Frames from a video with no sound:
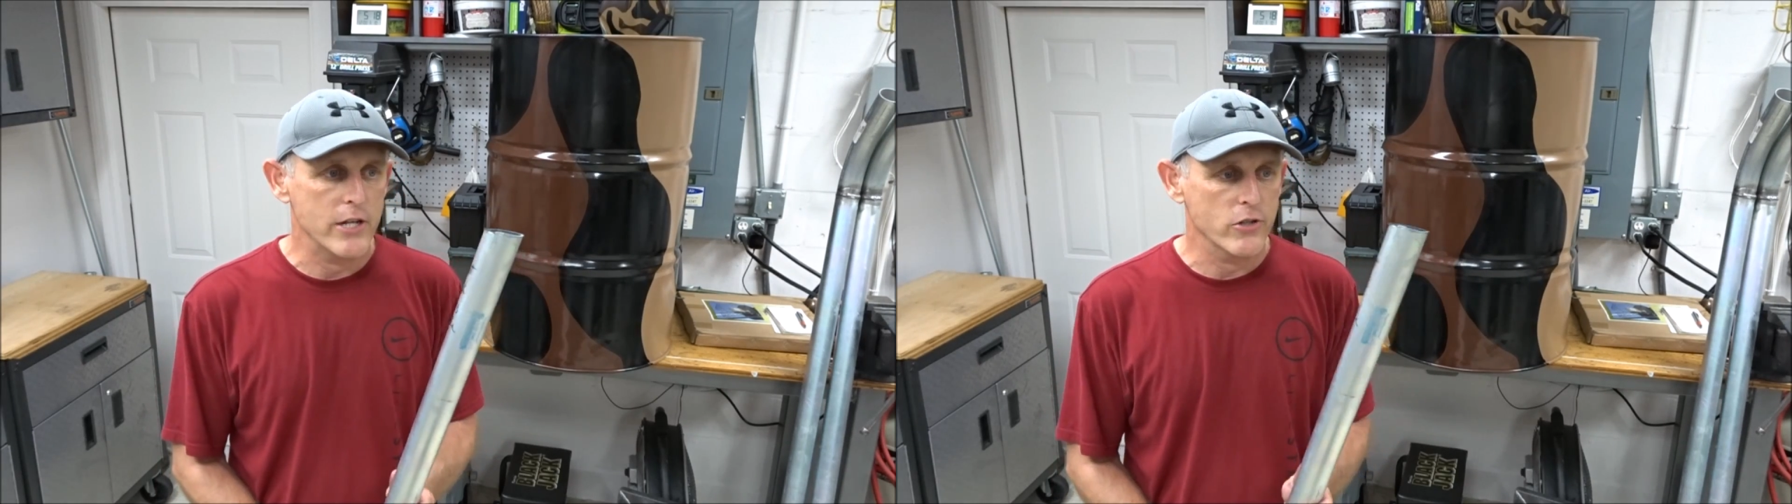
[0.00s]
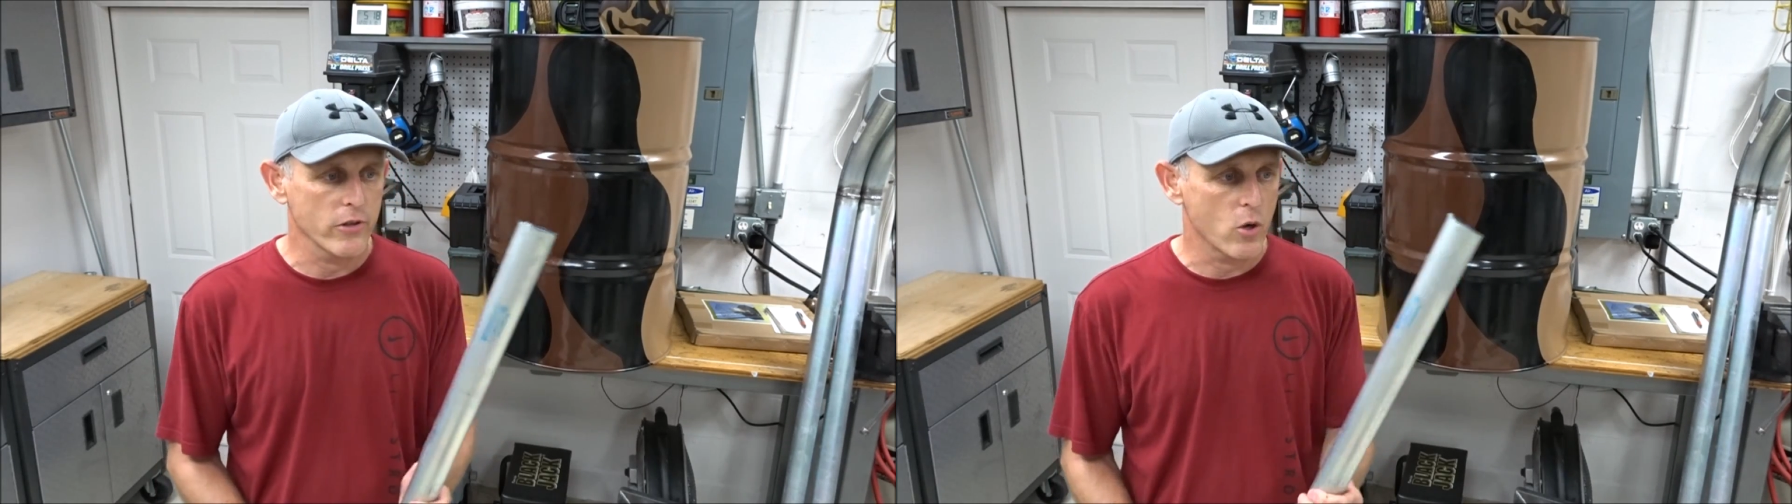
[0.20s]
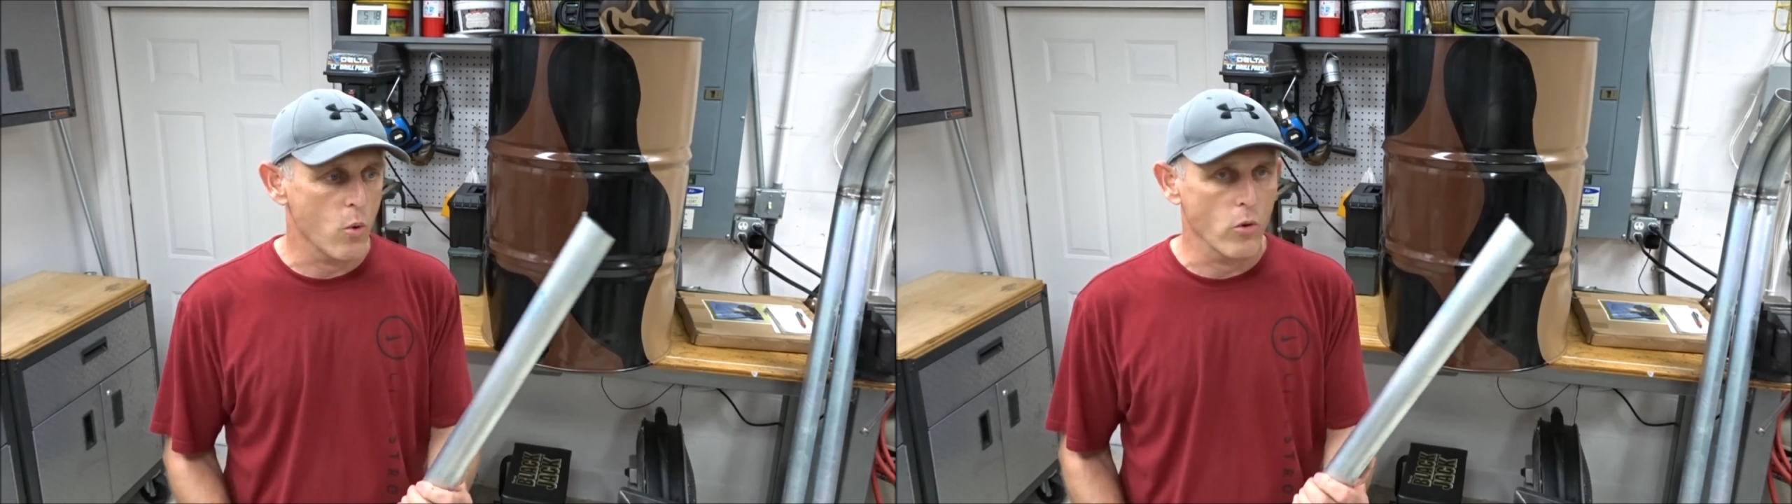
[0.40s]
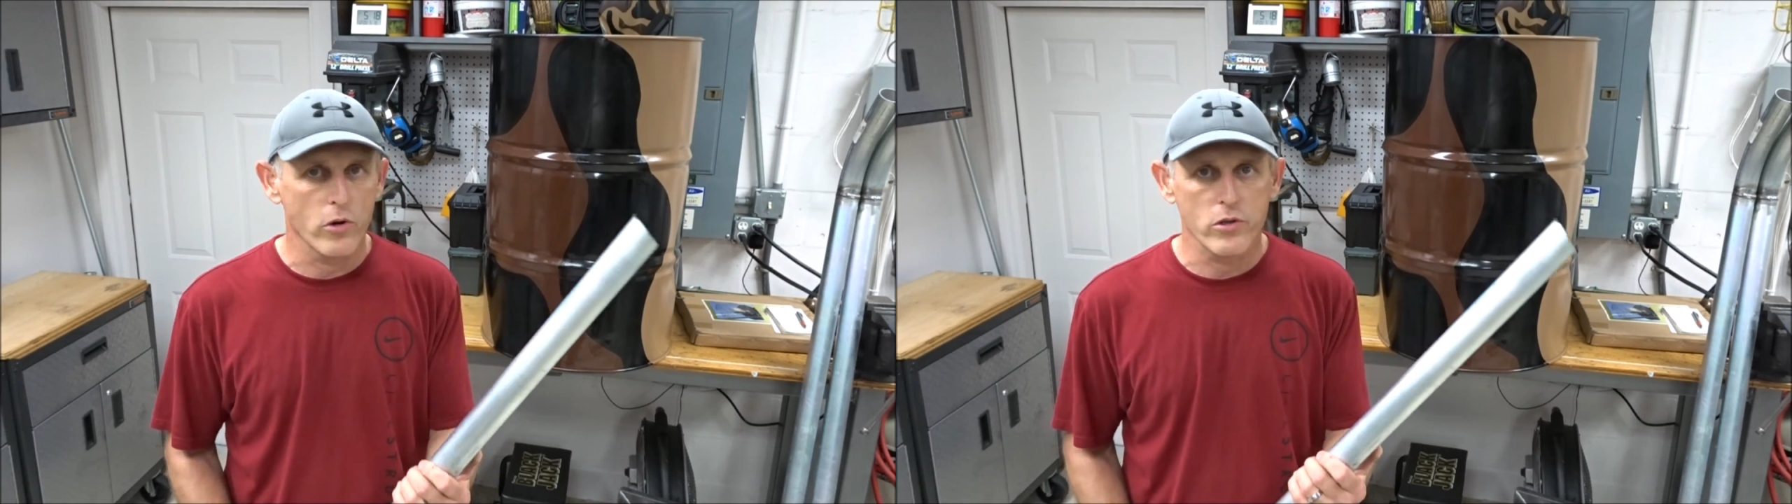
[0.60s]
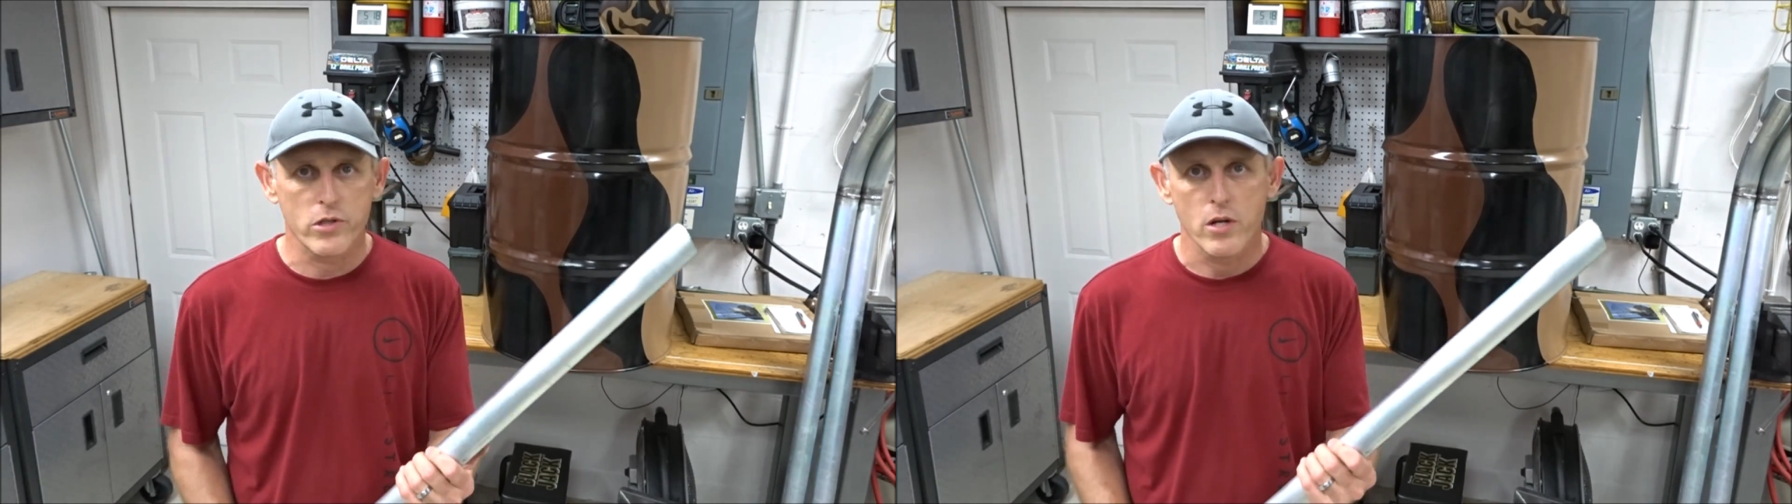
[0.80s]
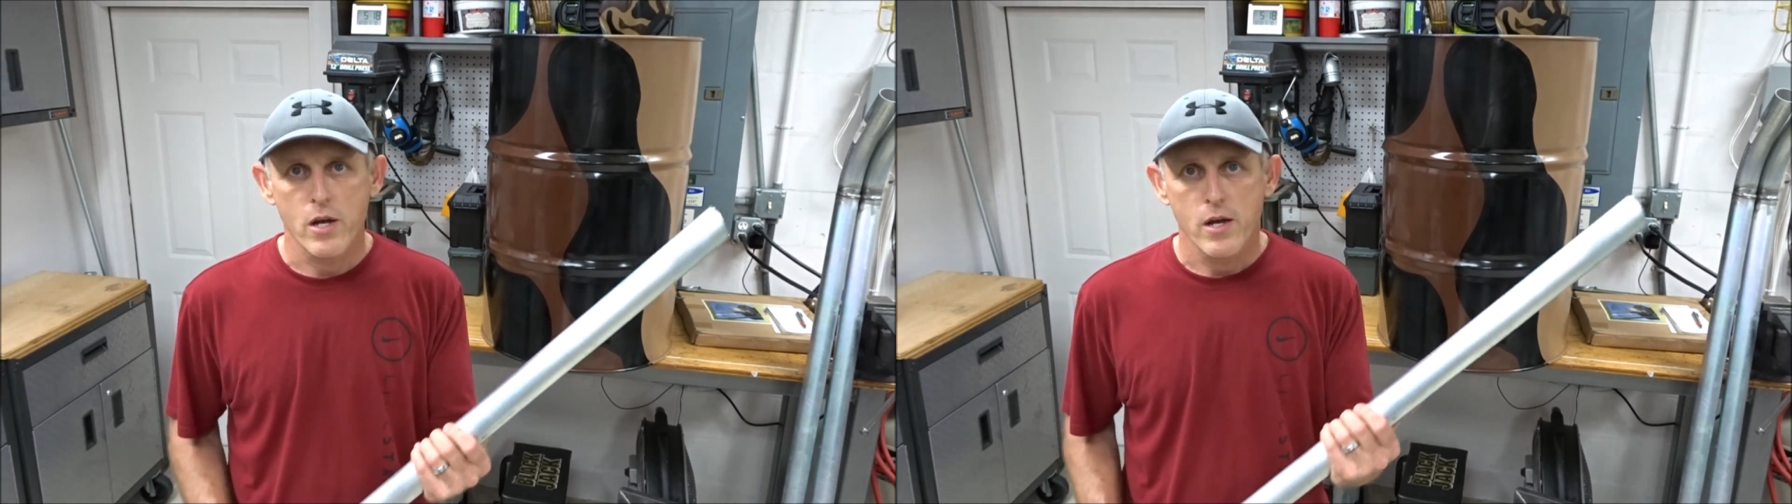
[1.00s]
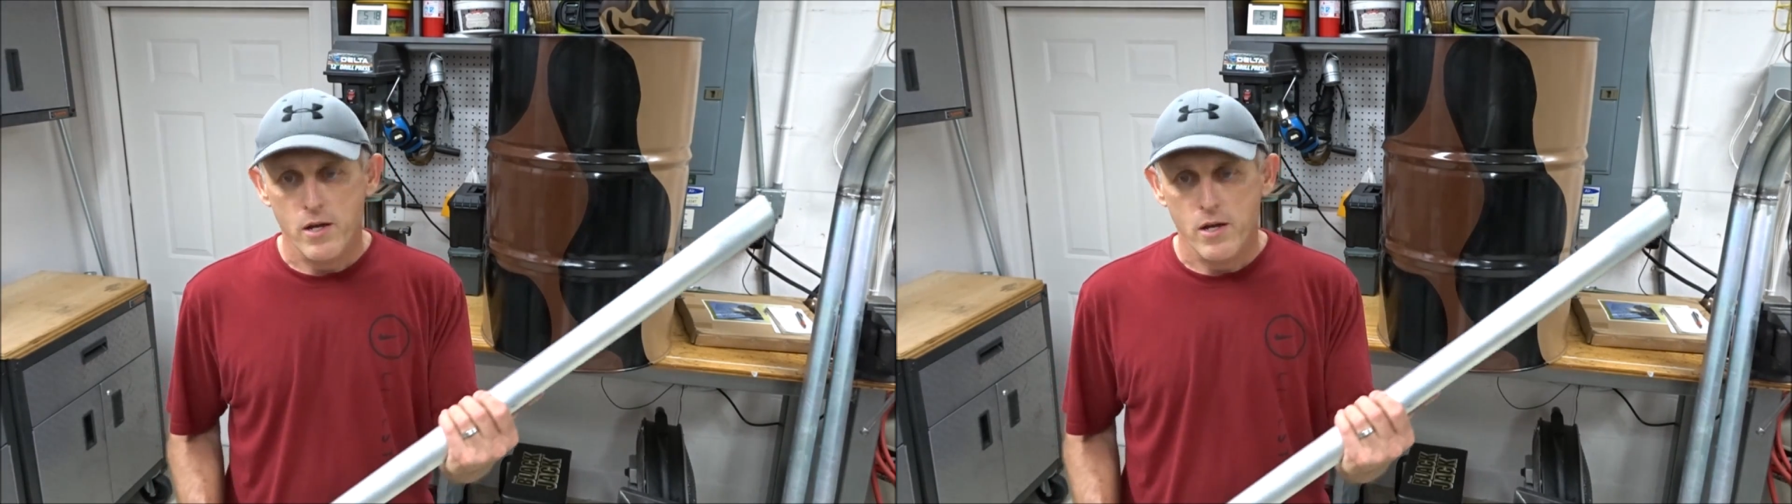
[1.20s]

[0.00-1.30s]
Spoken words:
each of the corners